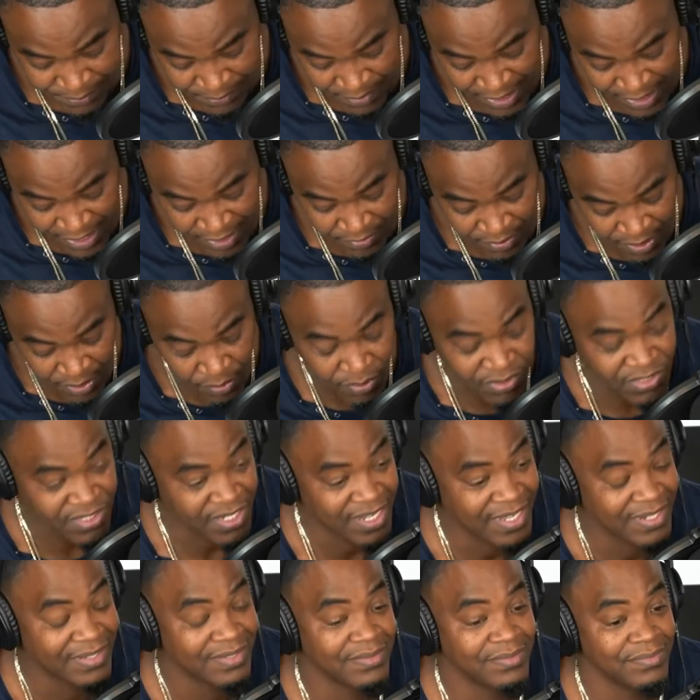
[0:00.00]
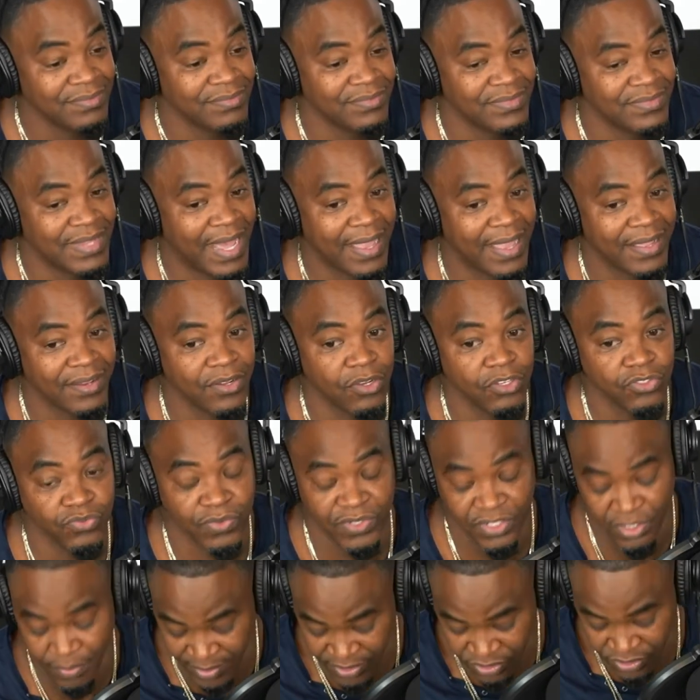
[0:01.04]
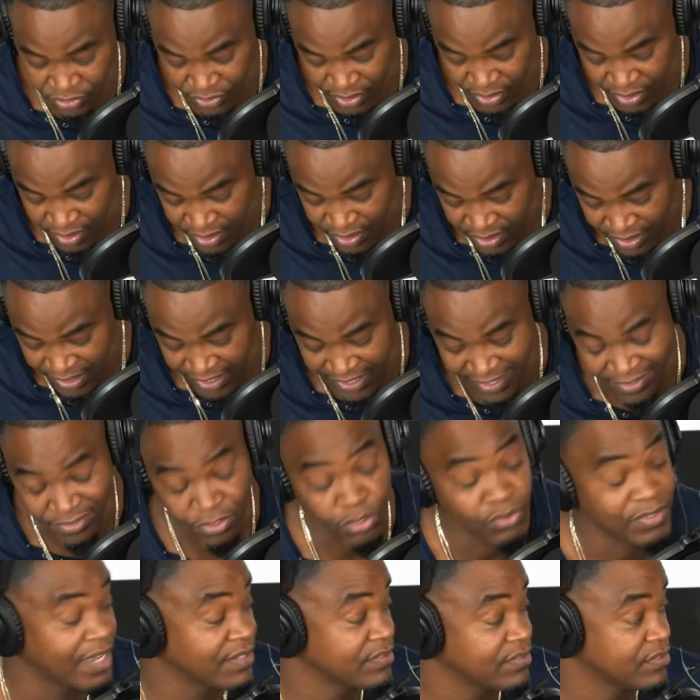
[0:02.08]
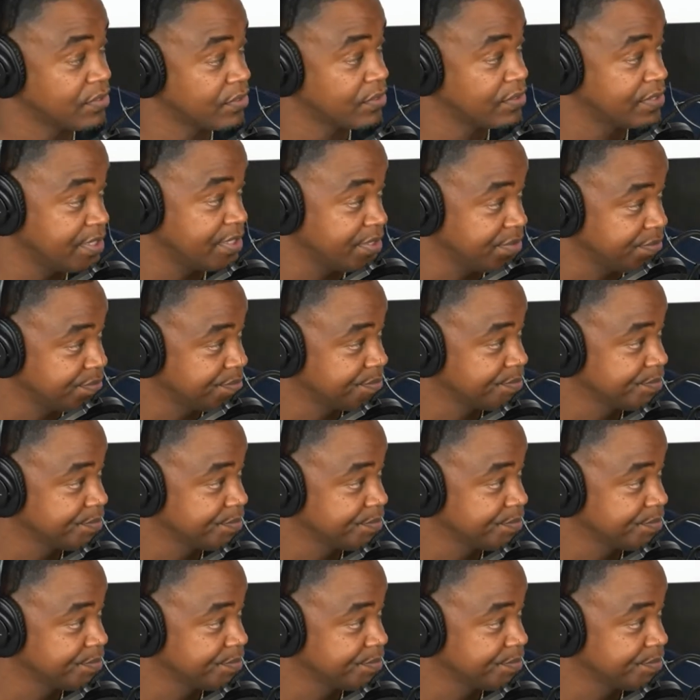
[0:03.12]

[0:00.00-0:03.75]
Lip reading: He was diagnosed with dementia in 2013.